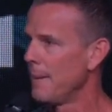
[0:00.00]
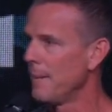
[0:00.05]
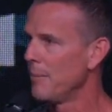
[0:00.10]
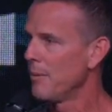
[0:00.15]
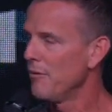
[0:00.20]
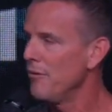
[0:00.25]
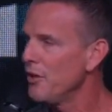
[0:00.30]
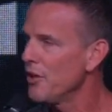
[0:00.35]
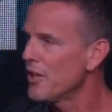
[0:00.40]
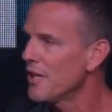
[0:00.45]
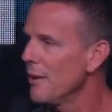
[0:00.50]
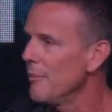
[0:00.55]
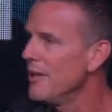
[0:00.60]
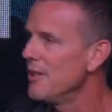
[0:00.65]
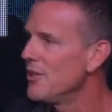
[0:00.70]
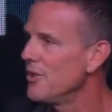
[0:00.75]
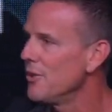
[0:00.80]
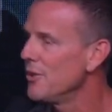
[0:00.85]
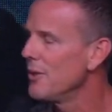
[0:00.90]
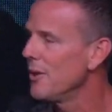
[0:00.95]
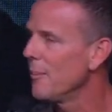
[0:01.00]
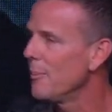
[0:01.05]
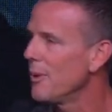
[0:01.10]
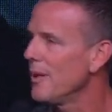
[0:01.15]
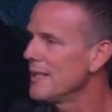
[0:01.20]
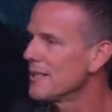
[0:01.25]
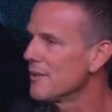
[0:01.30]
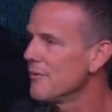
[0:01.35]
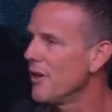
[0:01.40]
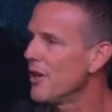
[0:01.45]
But if you can come into a
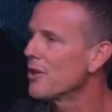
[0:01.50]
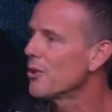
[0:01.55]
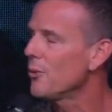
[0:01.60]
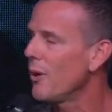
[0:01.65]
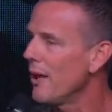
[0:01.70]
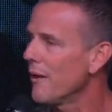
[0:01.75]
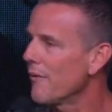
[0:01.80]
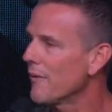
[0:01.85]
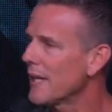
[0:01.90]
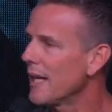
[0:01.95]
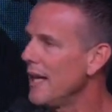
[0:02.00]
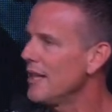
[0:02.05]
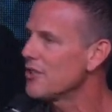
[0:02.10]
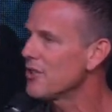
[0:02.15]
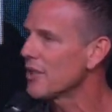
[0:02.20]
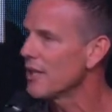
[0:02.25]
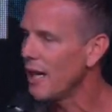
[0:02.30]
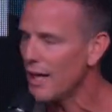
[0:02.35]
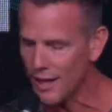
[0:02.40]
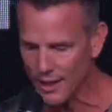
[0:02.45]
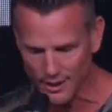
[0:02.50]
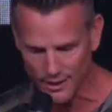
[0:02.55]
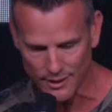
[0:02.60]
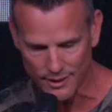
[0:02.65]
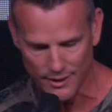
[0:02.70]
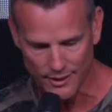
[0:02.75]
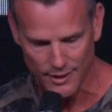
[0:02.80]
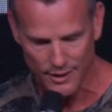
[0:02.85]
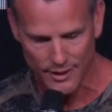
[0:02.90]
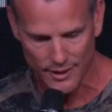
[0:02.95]
place of unqualification, God
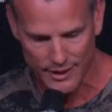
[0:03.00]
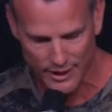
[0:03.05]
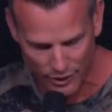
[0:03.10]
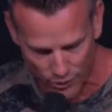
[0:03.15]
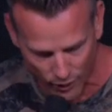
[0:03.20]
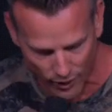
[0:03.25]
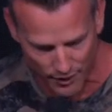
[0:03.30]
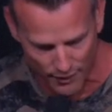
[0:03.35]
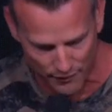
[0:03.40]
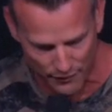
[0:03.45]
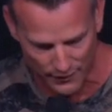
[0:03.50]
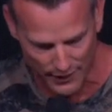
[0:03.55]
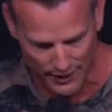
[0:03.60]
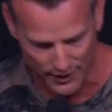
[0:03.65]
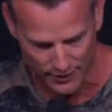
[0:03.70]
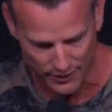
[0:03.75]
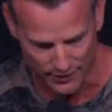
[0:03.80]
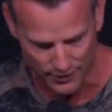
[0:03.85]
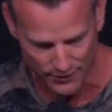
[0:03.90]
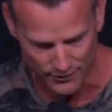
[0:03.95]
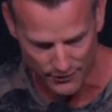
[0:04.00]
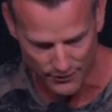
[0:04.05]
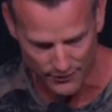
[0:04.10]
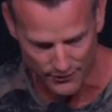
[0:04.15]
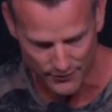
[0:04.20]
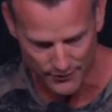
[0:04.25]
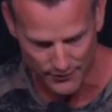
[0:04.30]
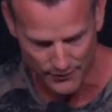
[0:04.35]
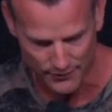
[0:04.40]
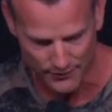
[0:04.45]
can qualify you.
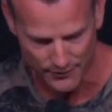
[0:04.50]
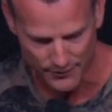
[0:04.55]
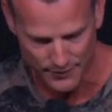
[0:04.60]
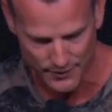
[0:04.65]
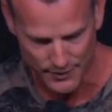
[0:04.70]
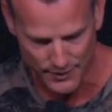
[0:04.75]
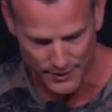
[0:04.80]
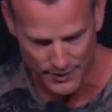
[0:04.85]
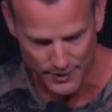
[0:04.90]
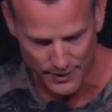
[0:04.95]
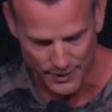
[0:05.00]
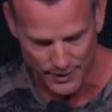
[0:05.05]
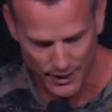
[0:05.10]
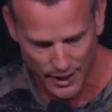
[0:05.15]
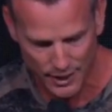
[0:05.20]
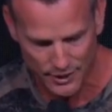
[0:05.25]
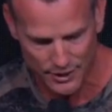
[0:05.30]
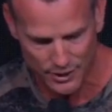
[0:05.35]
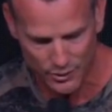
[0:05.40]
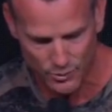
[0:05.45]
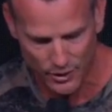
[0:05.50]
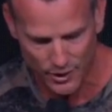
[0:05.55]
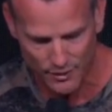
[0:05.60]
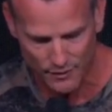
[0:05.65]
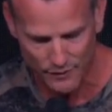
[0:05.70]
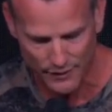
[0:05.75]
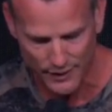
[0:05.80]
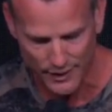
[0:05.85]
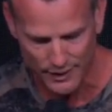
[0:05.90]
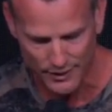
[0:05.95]
God can
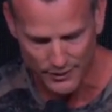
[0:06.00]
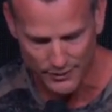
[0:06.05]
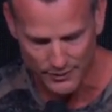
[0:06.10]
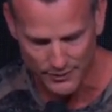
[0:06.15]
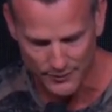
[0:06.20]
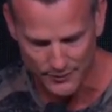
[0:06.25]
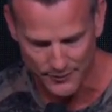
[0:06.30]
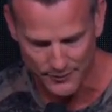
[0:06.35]
qualify you.